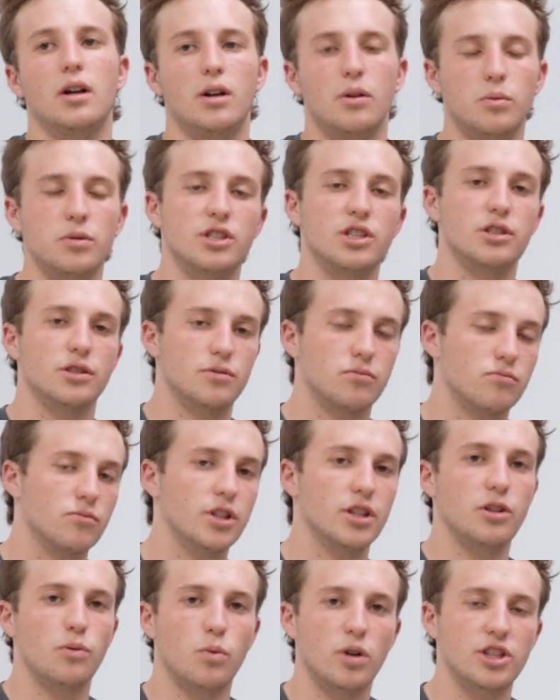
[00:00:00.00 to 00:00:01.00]
which is
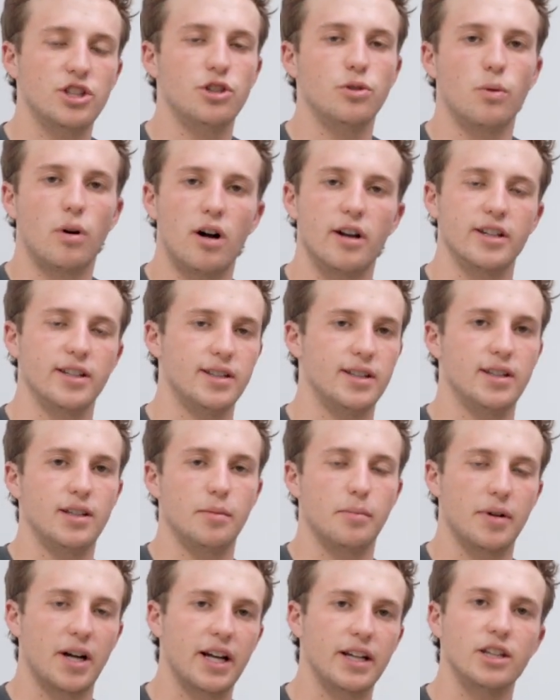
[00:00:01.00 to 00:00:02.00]
really what you want in an
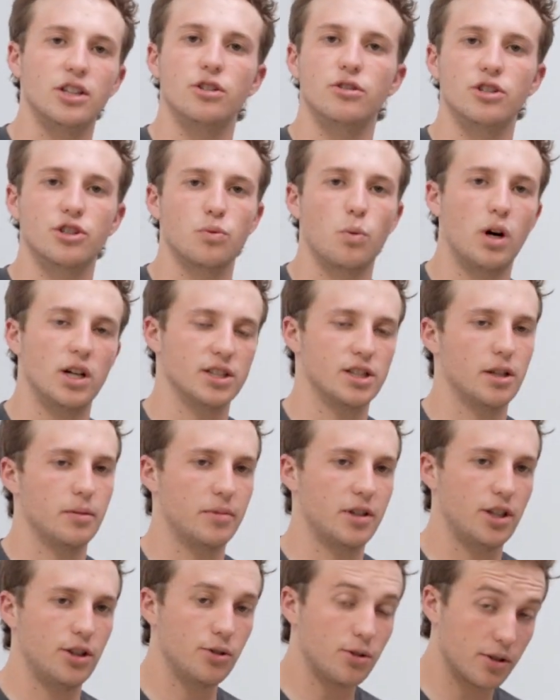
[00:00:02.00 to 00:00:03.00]
e-bike. You just want
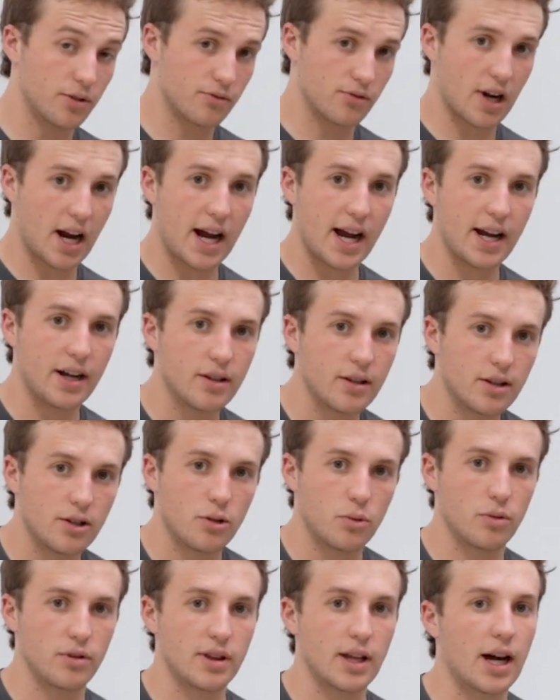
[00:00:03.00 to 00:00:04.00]
something you can ride
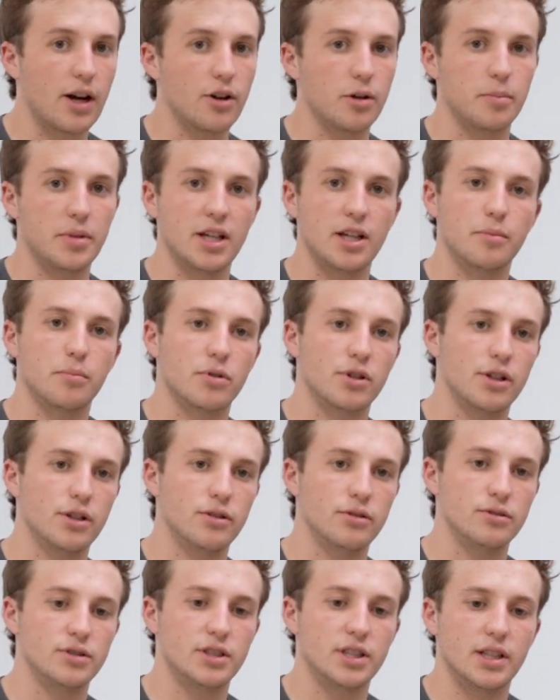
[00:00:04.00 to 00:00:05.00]
without it being
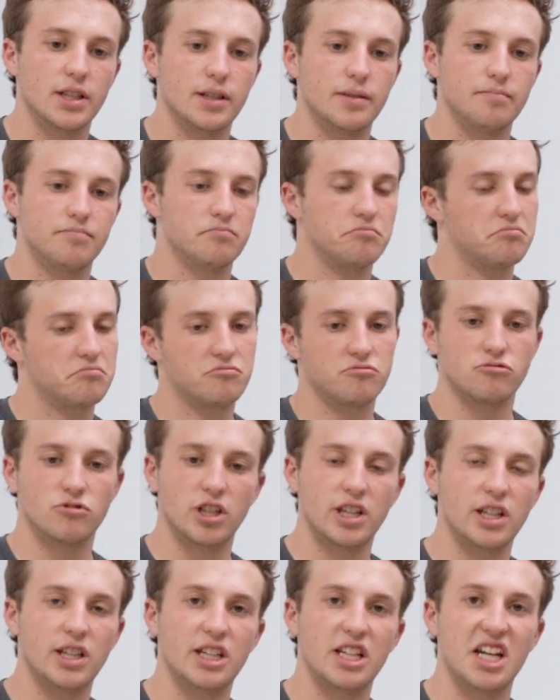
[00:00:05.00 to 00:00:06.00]
prone to
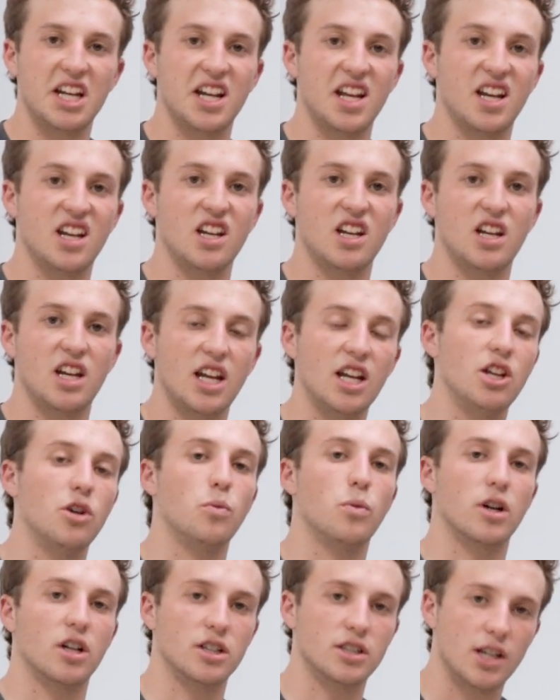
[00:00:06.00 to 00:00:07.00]
really needing any
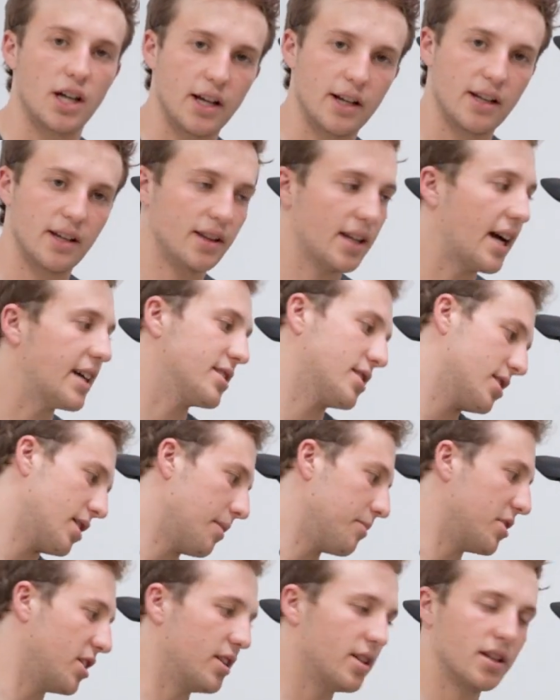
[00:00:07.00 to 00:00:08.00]
work done, and that's
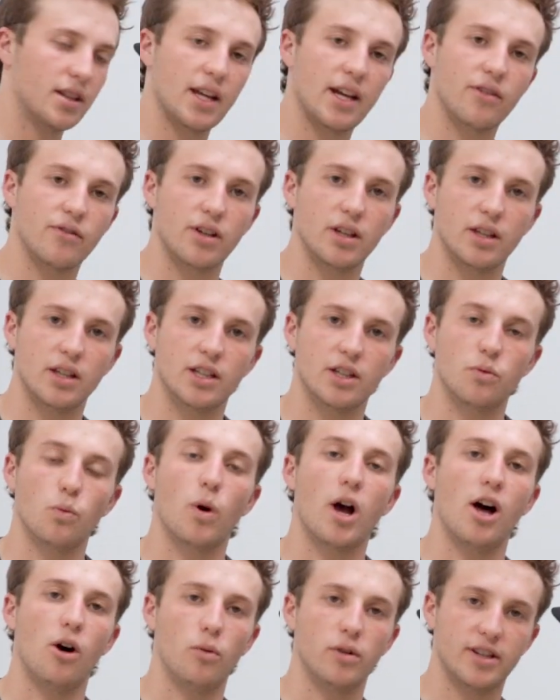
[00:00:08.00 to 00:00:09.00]
something that they really did
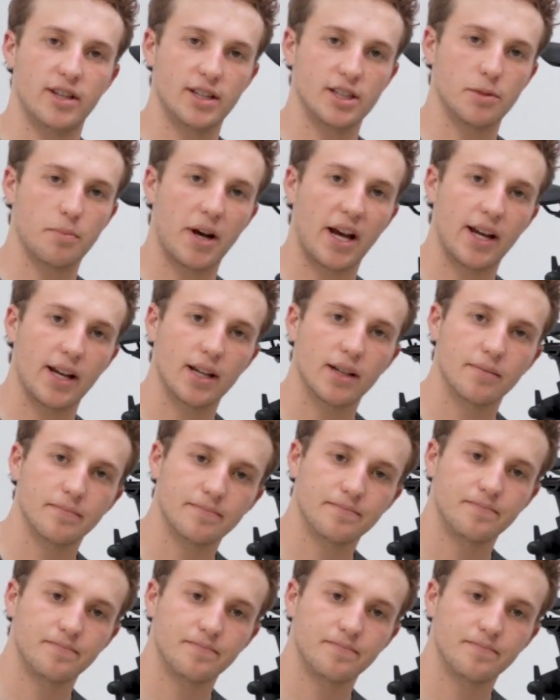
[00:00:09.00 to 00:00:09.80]
well with this bike.